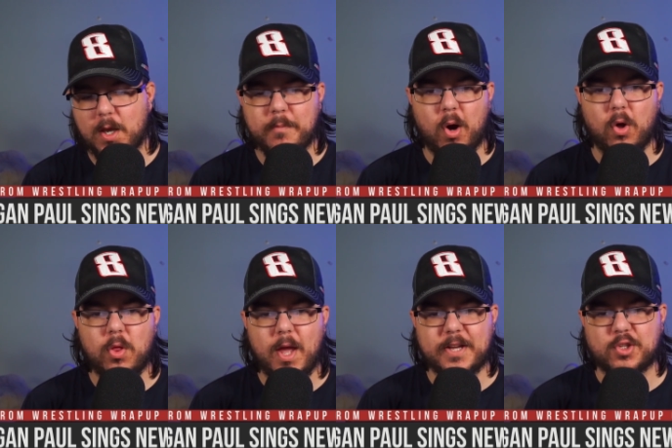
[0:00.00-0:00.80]

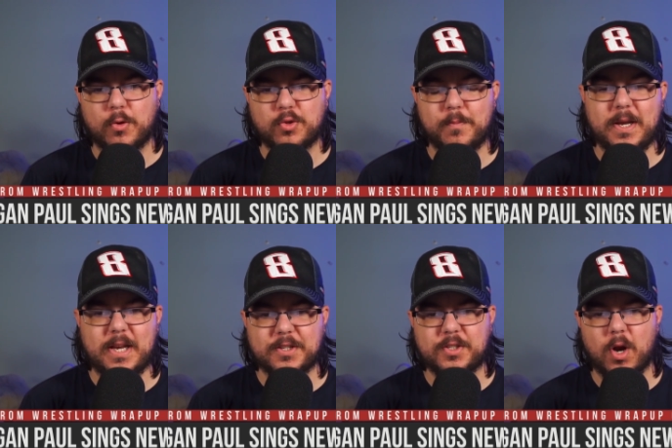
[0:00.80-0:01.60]
Paul, a social
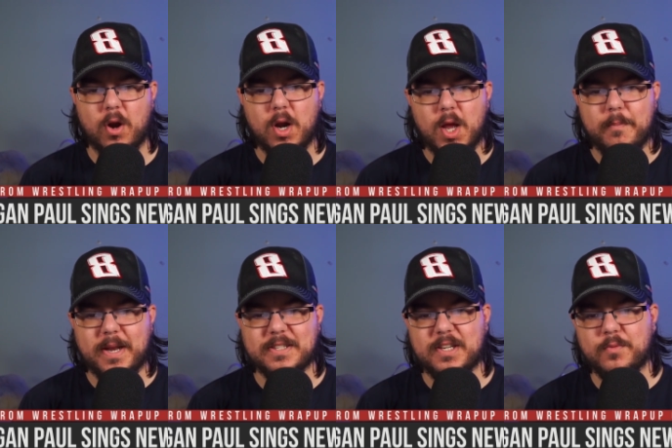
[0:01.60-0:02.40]
media star, made
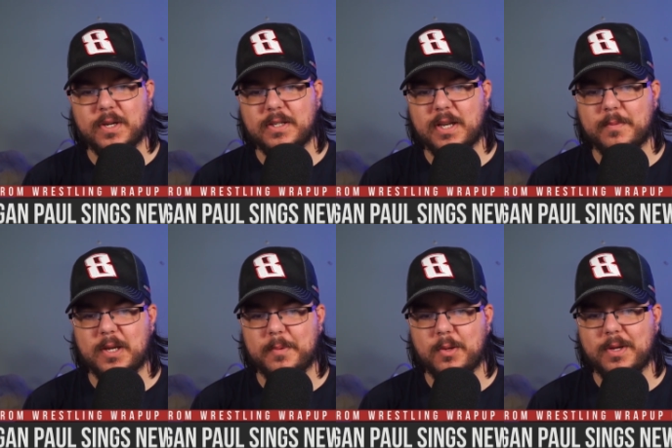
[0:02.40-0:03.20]
his in ring
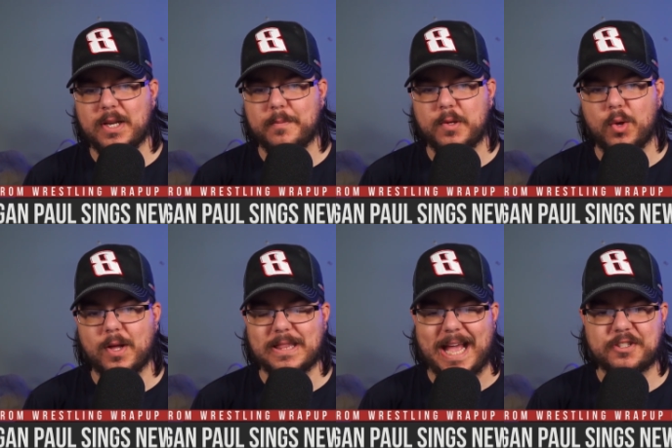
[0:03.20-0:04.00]
WWE debut
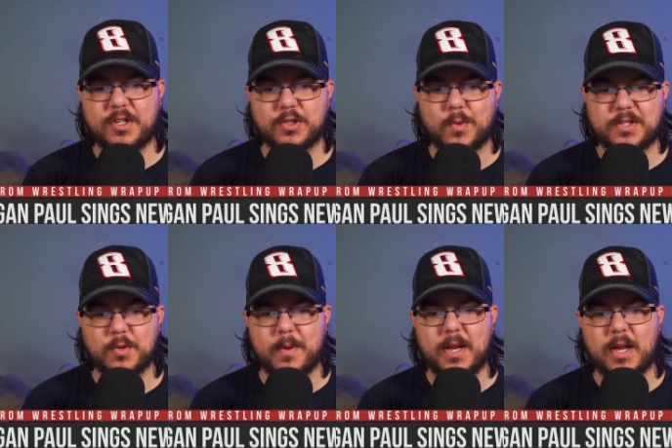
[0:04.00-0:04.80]
at last year's
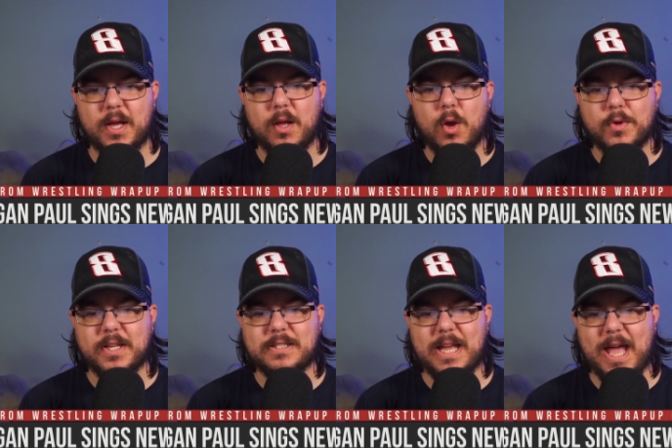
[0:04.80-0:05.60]
WrestleMania with
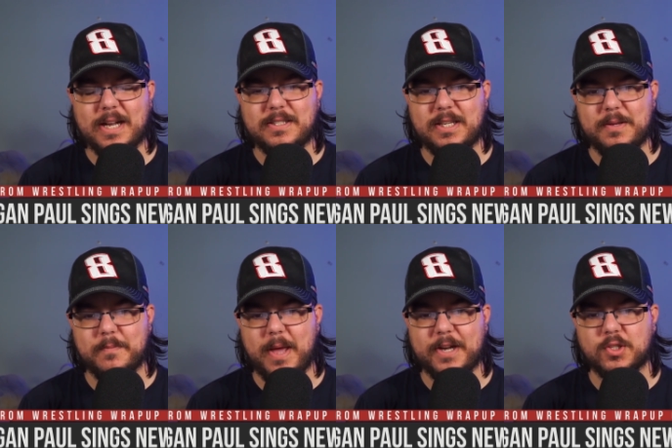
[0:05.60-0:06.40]
a tag team
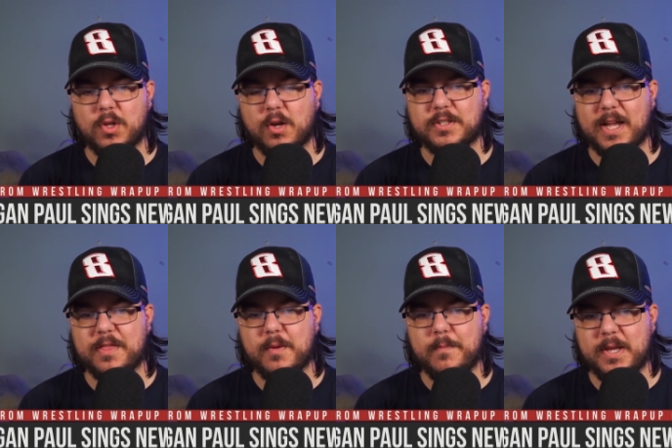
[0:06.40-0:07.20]
match
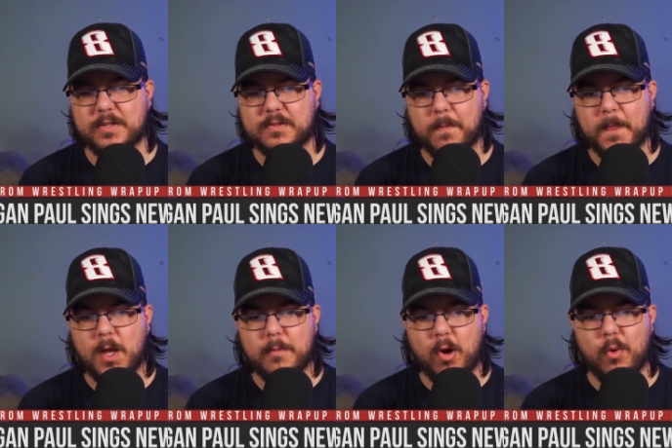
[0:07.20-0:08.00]
alongside The Miz.
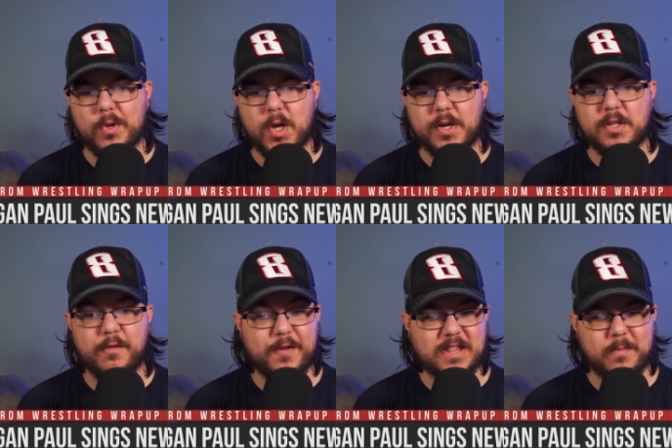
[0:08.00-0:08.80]
Paul went on to
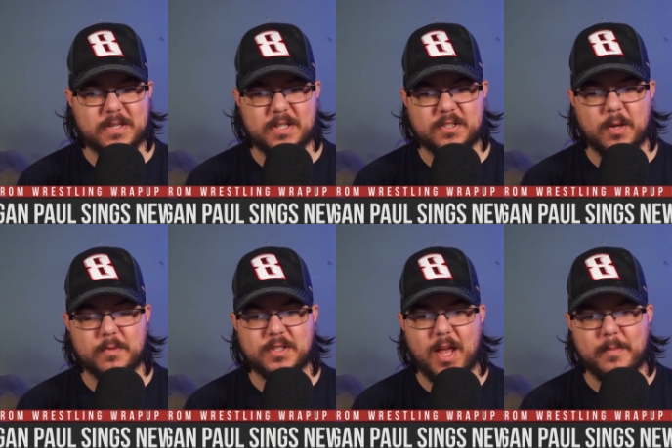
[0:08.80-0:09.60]
defeat The Miz at
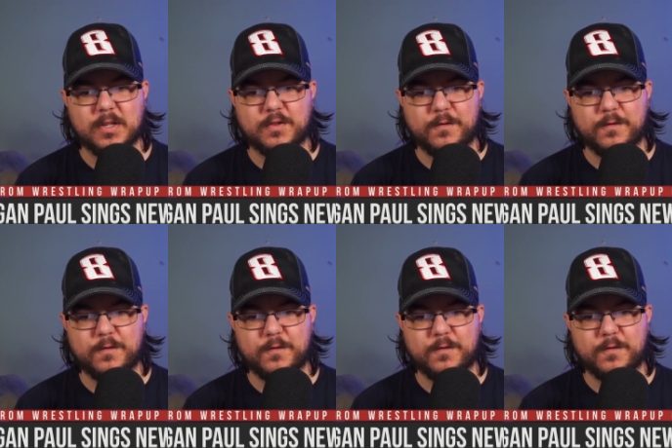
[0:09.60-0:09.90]
SummerSlam in his